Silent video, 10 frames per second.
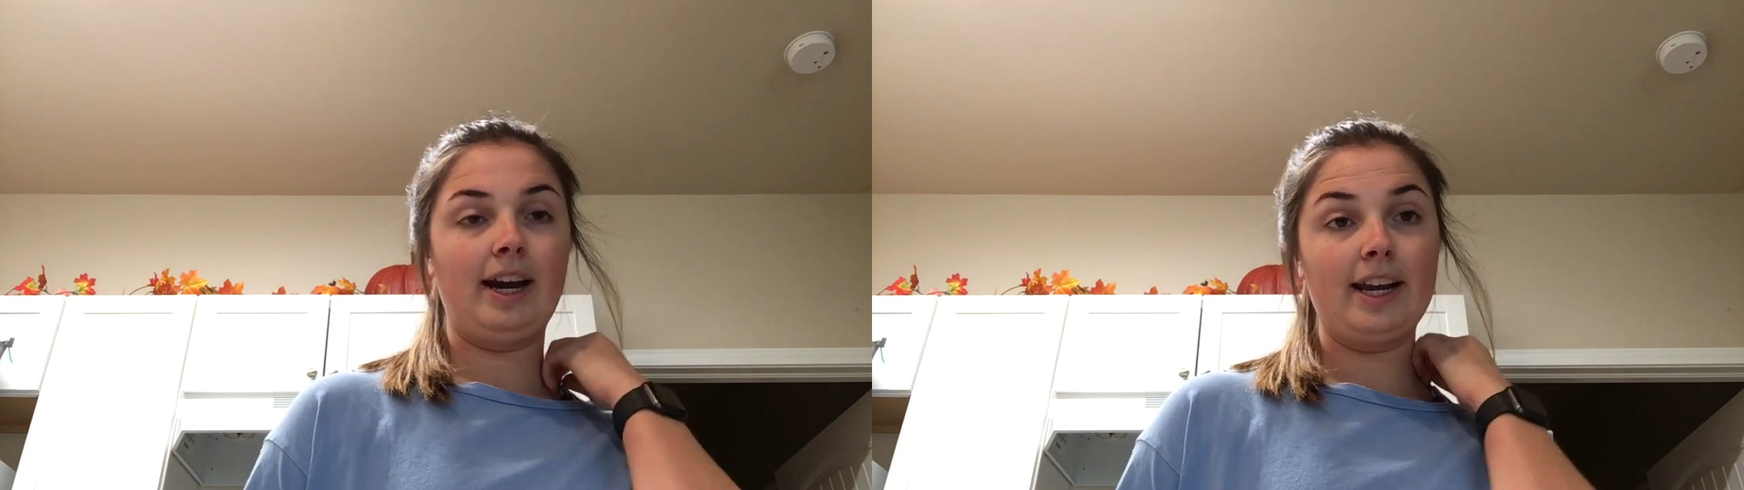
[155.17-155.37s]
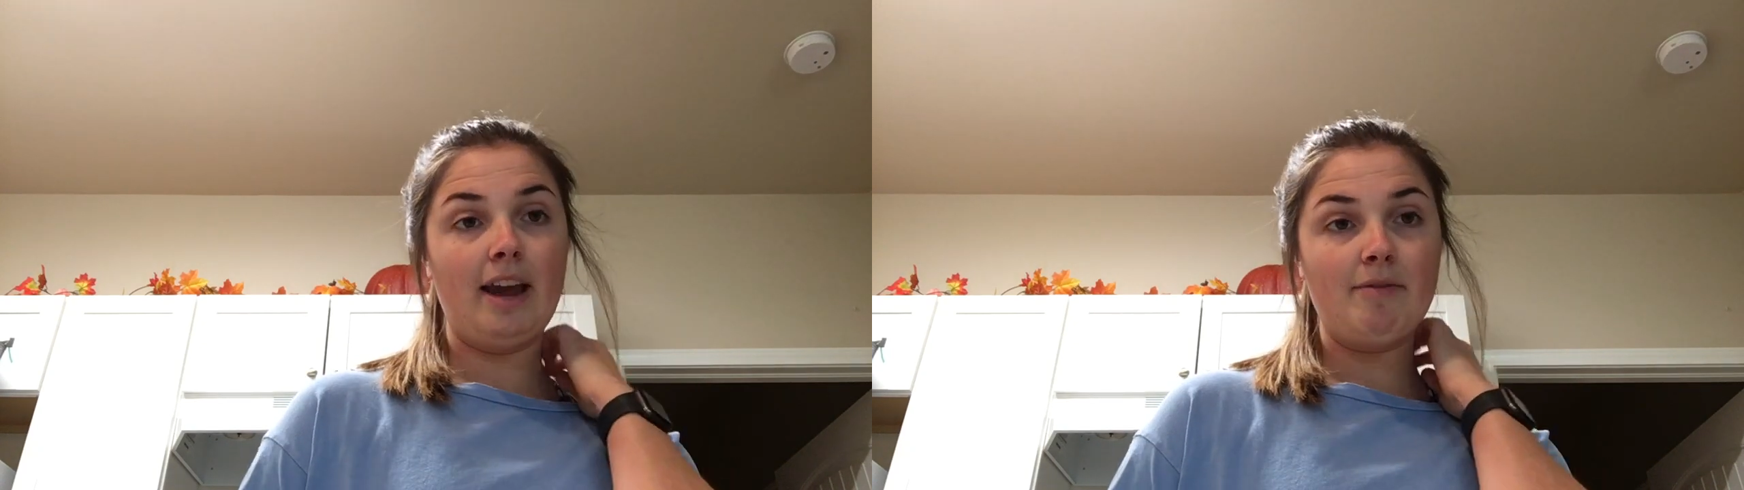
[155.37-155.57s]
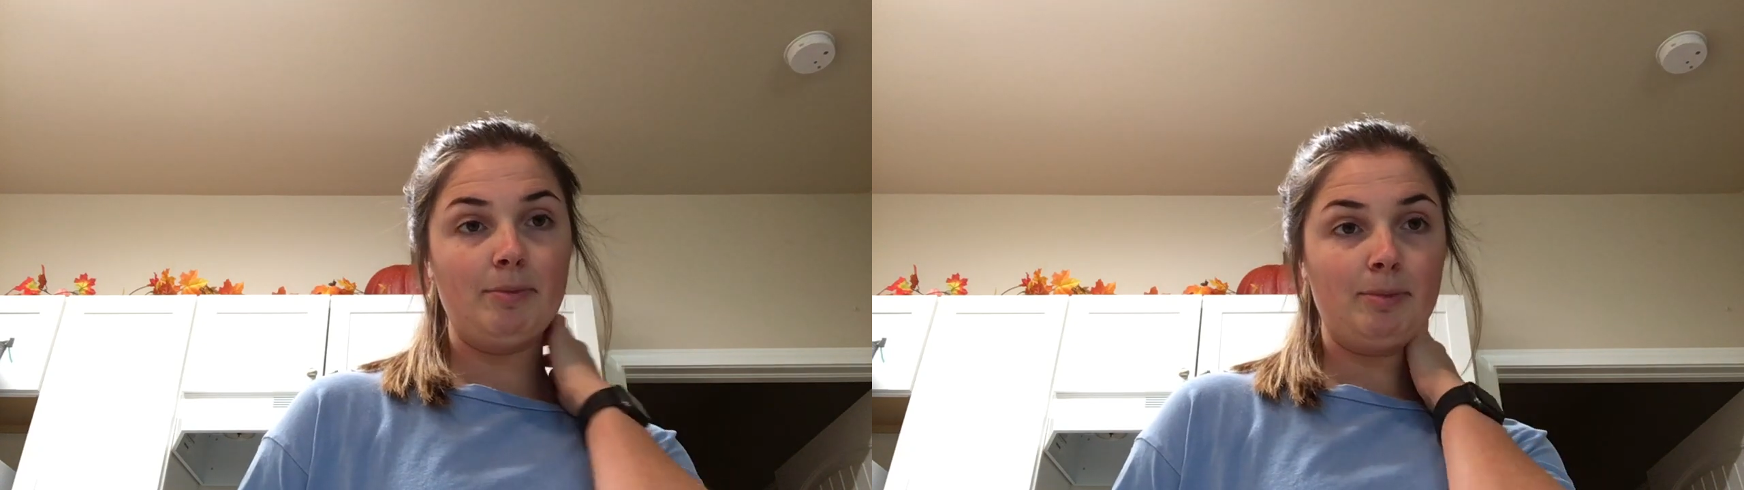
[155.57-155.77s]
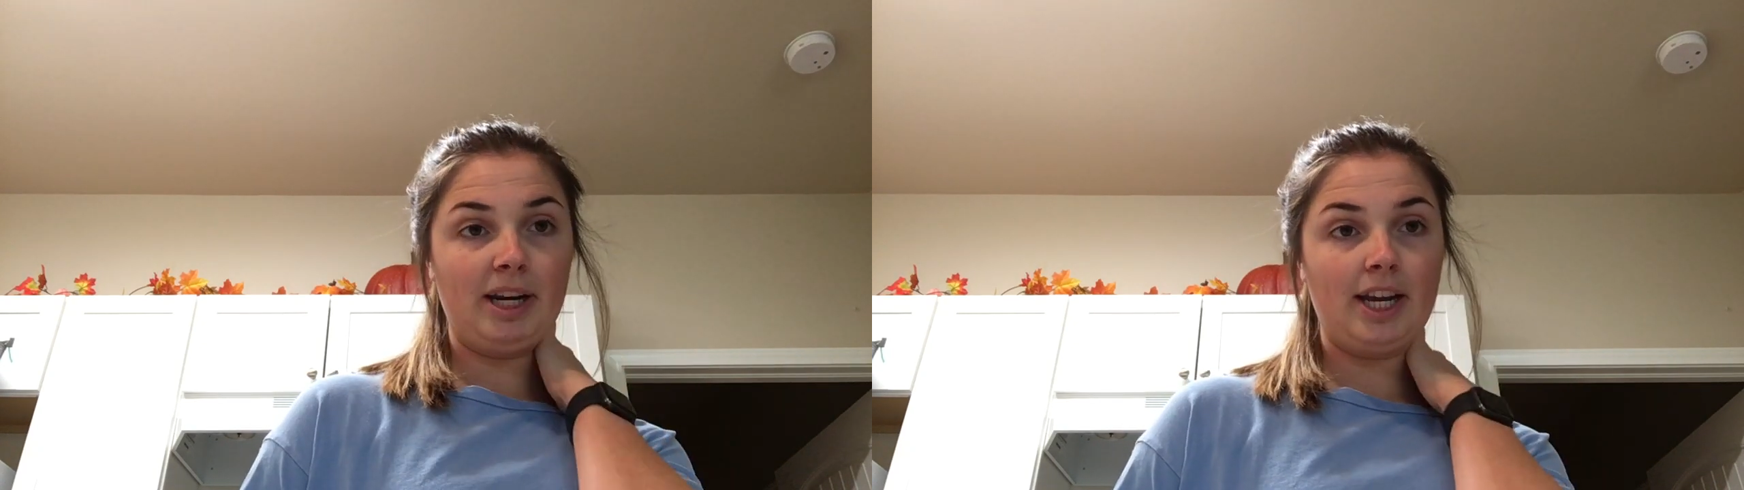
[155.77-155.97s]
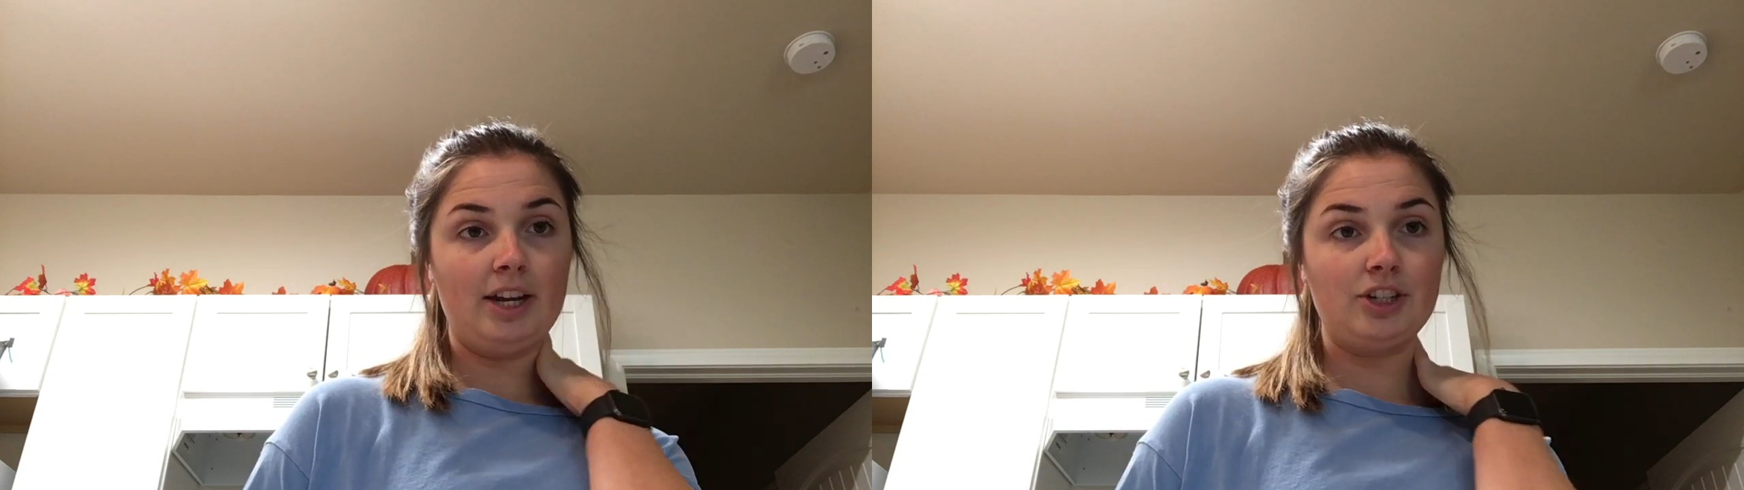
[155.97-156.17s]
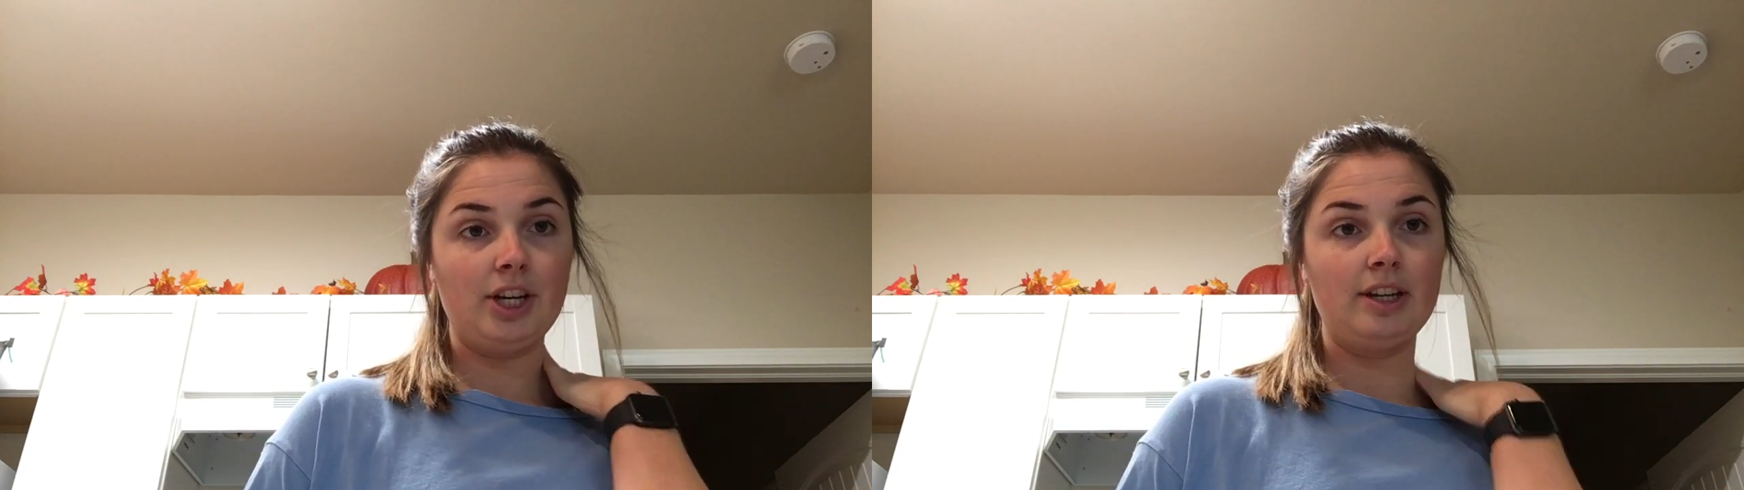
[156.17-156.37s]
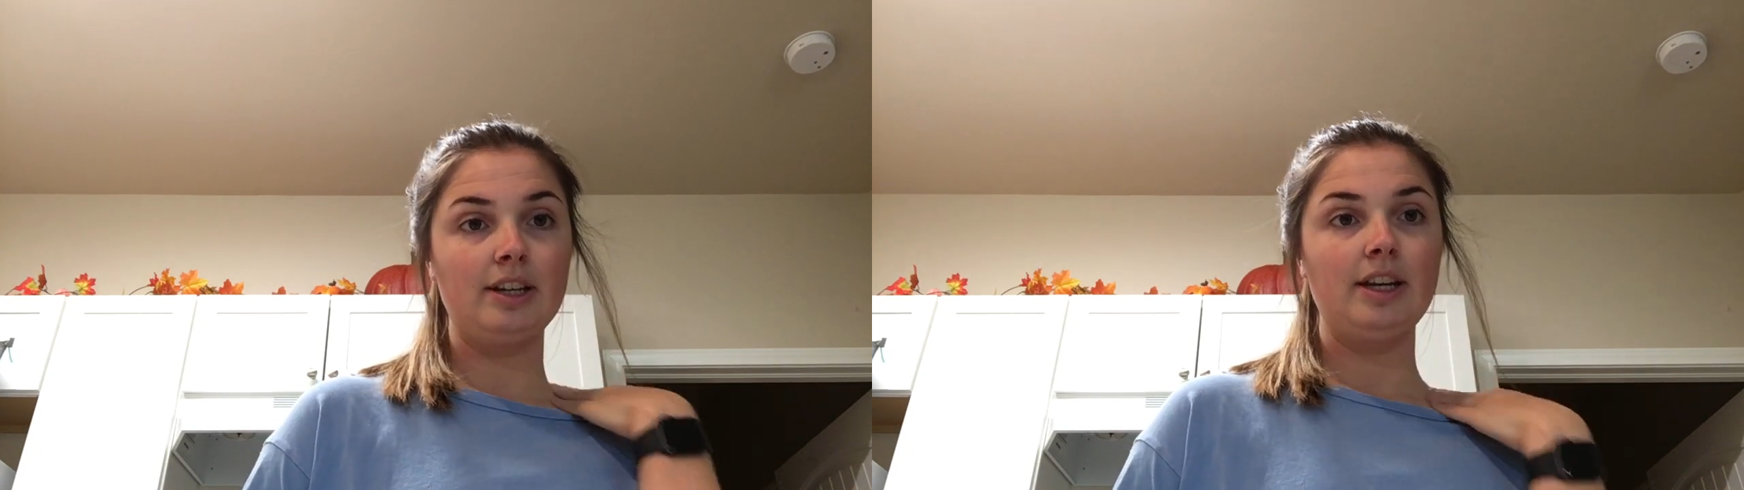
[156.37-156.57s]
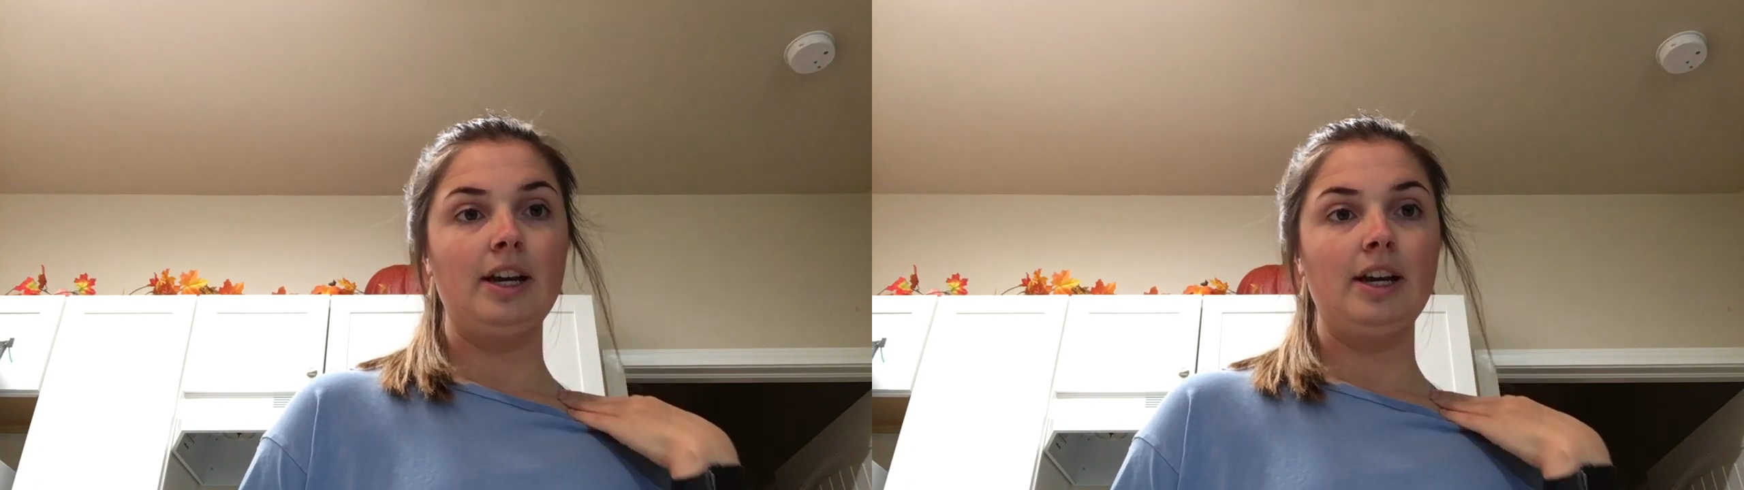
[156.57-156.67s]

I gave them the medication,